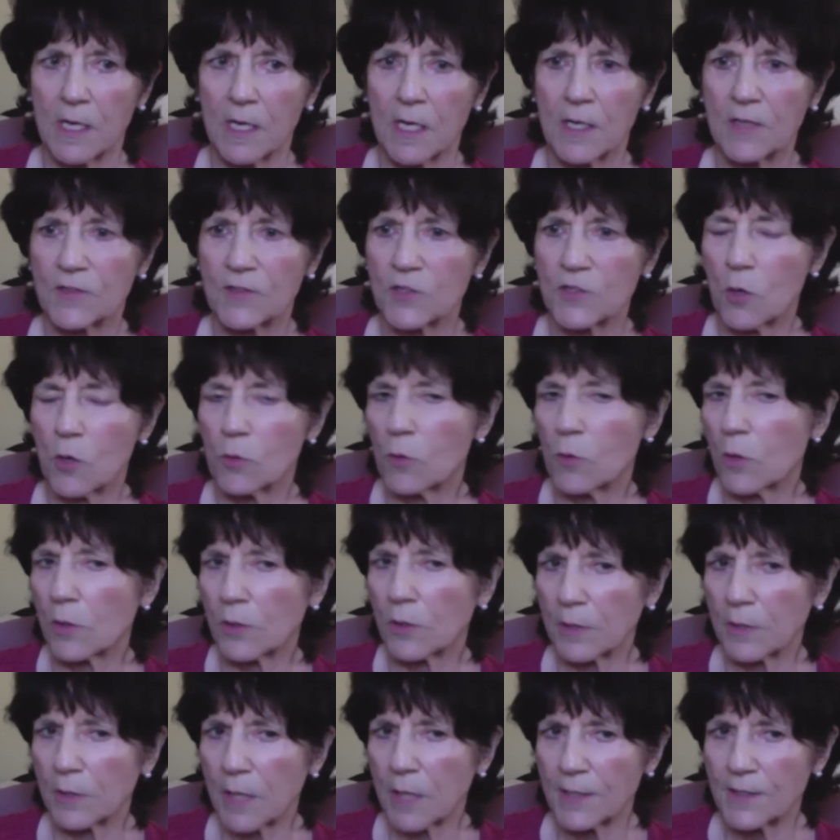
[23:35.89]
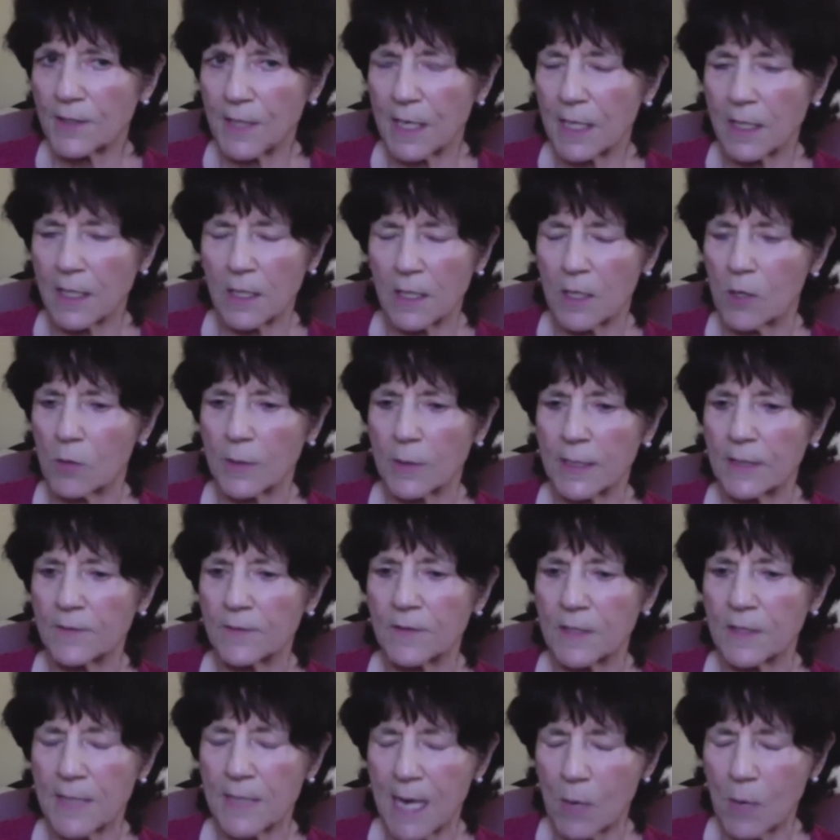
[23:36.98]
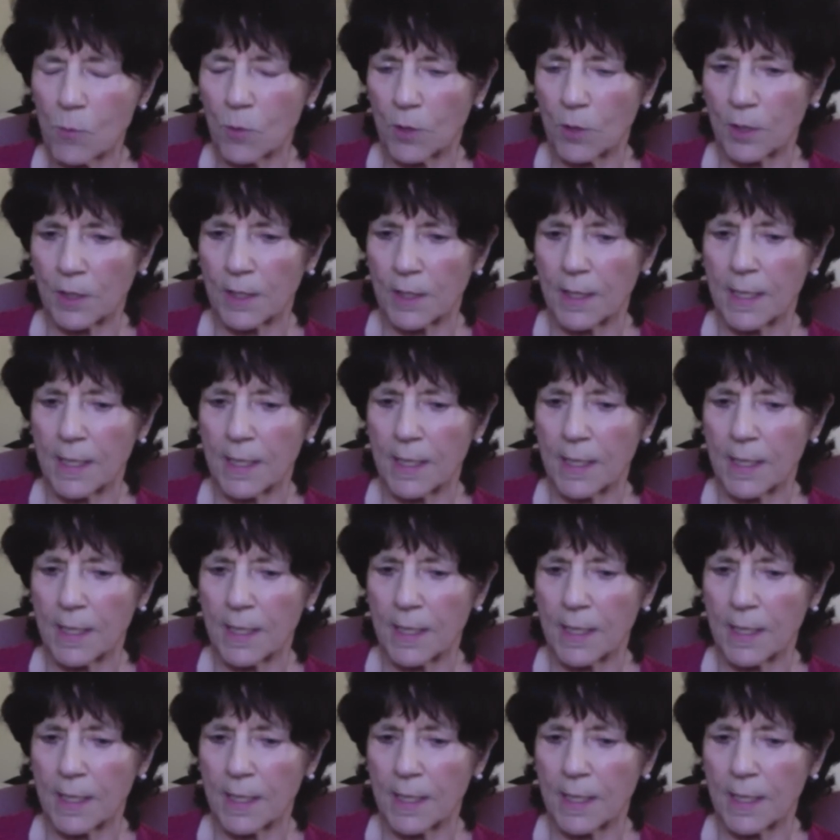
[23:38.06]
Yeah. It's no longer you know in the network,